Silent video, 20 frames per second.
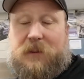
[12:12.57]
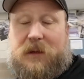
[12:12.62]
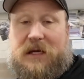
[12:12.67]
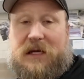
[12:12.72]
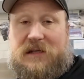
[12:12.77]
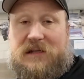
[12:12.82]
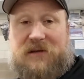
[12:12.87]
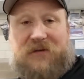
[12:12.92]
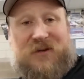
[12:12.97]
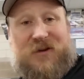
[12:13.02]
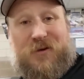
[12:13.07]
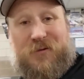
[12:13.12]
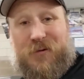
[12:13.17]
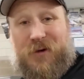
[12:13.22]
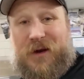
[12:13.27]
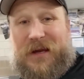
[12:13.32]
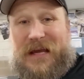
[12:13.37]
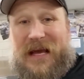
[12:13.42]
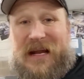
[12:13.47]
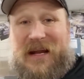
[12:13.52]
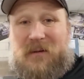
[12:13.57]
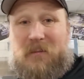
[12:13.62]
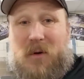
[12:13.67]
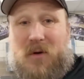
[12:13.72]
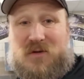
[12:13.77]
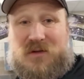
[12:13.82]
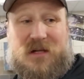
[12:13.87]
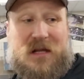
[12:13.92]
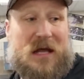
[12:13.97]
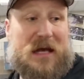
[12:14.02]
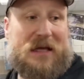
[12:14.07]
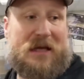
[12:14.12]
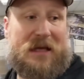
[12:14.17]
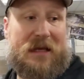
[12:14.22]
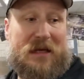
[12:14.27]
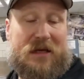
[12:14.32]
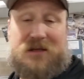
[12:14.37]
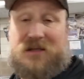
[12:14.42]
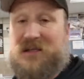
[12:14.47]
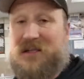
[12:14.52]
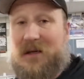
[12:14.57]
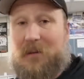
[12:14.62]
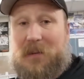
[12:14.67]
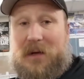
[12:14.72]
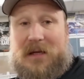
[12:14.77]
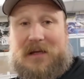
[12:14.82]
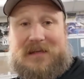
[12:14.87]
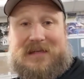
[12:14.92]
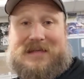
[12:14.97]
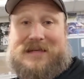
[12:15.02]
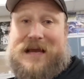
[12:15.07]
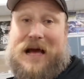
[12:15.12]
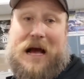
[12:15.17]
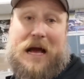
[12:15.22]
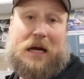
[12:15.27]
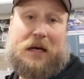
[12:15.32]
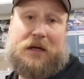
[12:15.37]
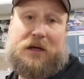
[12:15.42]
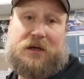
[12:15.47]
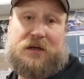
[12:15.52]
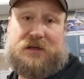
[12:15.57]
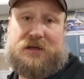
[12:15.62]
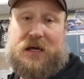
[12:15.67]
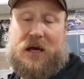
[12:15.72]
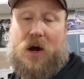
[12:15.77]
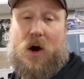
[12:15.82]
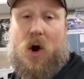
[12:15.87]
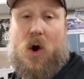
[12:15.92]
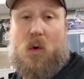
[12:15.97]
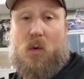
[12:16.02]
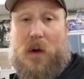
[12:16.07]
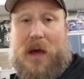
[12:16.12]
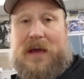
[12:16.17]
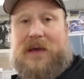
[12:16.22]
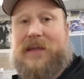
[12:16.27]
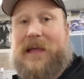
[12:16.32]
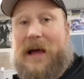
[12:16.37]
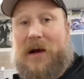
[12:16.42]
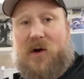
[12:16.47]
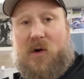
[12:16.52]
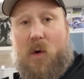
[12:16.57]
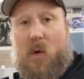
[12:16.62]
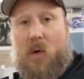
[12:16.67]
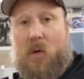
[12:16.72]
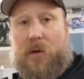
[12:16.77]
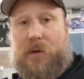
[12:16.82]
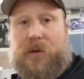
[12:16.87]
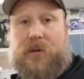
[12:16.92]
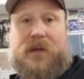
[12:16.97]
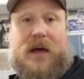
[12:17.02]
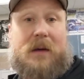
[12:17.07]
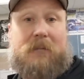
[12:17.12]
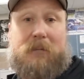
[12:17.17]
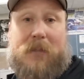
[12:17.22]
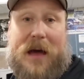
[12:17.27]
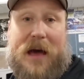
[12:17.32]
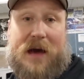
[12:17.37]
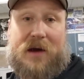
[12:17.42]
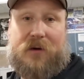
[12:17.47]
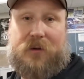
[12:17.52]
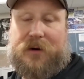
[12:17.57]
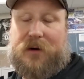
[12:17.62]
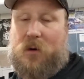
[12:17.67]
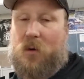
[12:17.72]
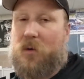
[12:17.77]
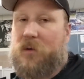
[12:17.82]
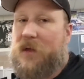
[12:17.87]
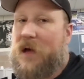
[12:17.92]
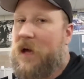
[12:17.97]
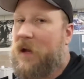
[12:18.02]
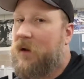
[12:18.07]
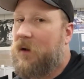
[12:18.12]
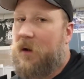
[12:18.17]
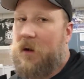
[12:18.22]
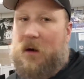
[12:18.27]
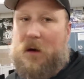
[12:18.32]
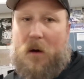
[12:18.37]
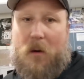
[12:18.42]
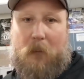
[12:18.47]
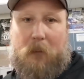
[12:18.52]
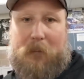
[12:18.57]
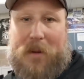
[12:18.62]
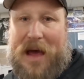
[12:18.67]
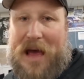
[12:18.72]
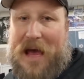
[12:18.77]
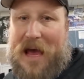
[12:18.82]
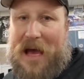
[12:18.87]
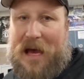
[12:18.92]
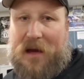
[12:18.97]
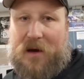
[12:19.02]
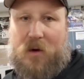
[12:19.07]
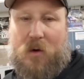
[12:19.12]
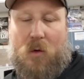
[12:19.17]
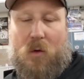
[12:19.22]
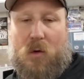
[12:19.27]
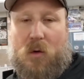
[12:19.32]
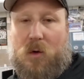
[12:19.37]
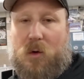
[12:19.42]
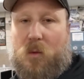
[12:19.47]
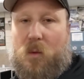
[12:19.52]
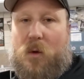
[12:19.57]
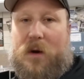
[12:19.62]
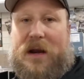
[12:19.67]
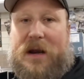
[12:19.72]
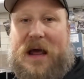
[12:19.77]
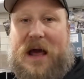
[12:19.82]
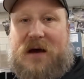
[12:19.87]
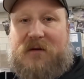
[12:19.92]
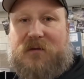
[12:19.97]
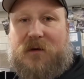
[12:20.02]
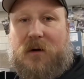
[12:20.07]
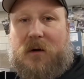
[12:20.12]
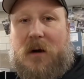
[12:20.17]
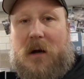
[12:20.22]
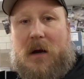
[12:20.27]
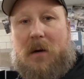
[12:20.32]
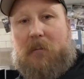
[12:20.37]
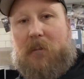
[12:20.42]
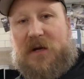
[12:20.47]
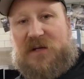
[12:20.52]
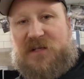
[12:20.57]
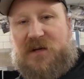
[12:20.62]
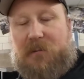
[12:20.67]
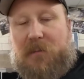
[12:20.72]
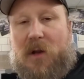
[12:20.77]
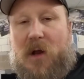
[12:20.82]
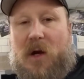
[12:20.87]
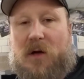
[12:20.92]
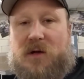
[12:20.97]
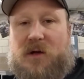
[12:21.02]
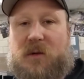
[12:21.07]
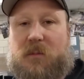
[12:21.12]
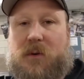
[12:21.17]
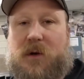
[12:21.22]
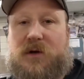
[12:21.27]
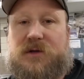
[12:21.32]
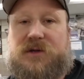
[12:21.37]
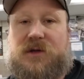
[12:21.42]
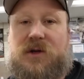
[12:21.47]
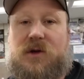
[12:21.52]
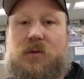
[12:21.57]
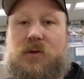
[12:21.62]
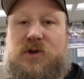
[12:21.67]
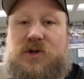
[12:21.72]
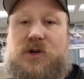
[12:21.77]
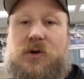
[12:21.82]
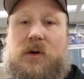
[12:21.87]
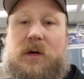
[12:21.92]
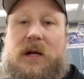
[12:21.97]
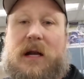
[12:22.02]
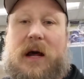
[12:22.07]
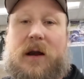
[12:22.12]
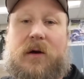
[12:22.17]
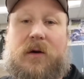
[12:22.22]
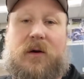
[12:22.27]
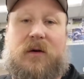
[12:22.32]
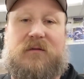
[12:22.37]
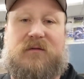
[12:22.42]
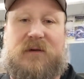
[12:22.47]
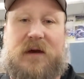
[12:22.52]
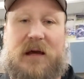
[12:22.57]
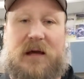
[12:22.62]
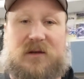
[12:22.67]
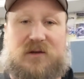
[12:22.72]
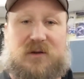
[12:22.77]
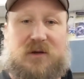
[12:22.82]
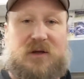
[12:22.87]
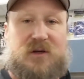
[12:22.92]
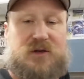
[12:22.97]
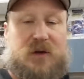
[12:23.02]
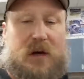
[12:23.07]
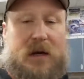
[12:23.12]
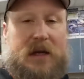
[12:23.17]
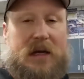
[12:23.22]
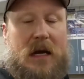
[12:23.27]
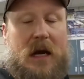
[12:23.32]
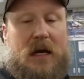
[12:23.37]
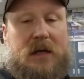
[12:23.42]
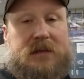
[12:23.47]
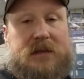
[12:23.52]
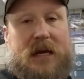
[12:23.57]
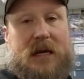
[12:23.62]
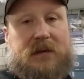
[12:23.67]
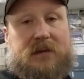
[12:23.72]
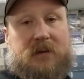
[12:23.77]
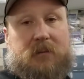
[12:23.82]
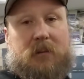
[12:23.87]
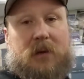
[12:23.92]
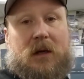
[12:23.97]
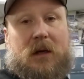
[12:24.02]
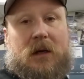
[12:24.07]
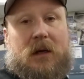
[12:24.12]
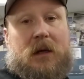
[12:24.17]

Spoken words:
Because if you forget it, most likely somebody is not going to say, oh, hey, that cord or that battery or that bag or whatever must have belonged to the person who was shooting at our event, so let's try to contact them.